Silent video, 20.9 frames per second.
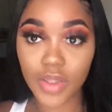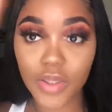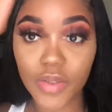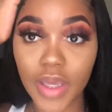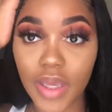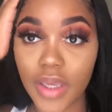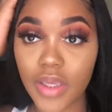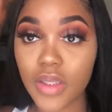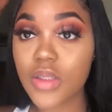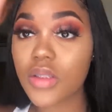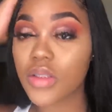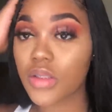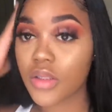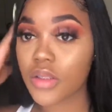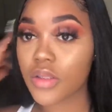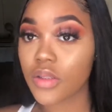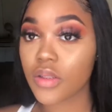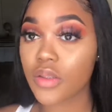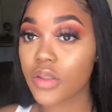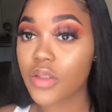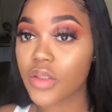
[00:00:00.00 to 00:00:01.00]
I just put on an E
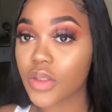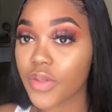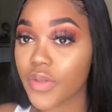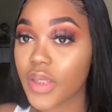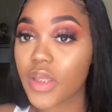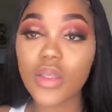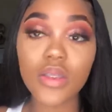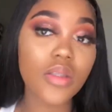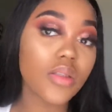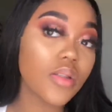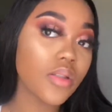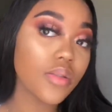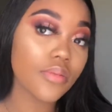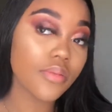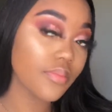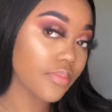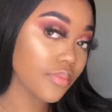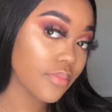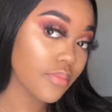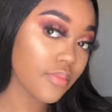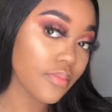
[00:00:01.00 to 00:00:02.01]
O S, and then
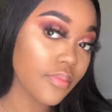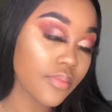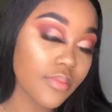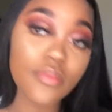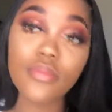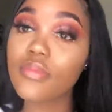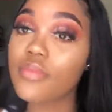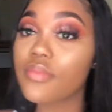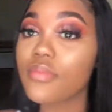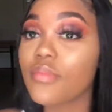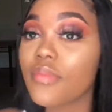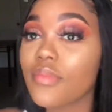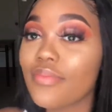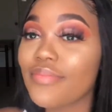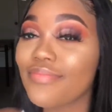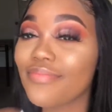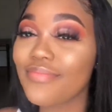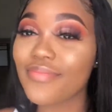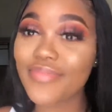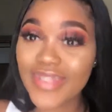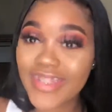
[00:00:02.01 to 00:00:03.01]
here's the final look.
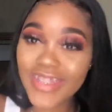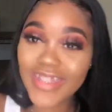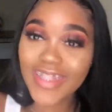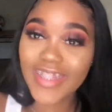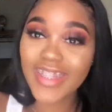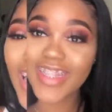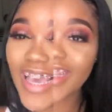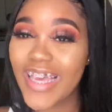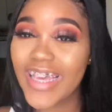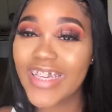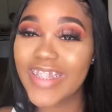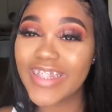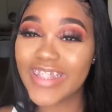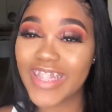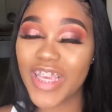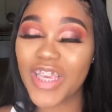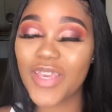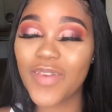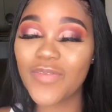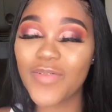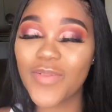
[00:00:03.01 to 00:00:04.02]
Yeah, and thank
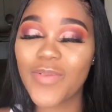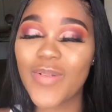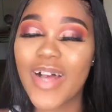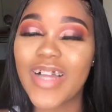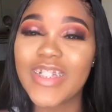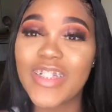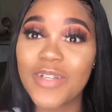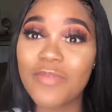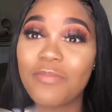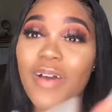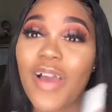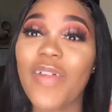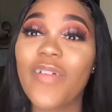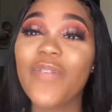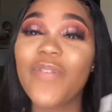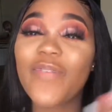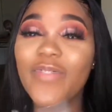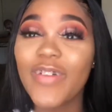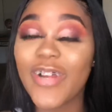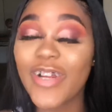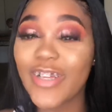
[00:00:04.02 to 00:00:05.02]
you for watching my
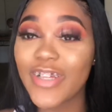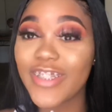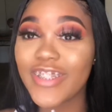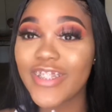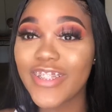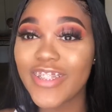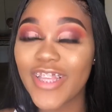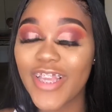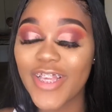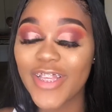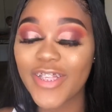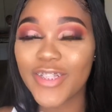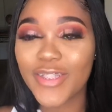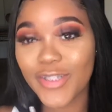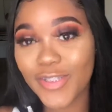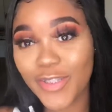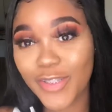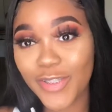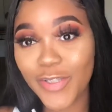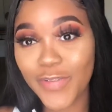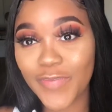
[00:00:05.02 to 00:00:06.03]
first
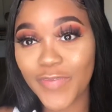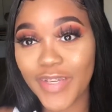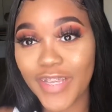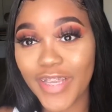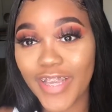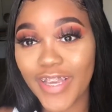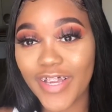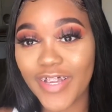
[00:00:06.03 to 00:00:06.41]
YouTube video.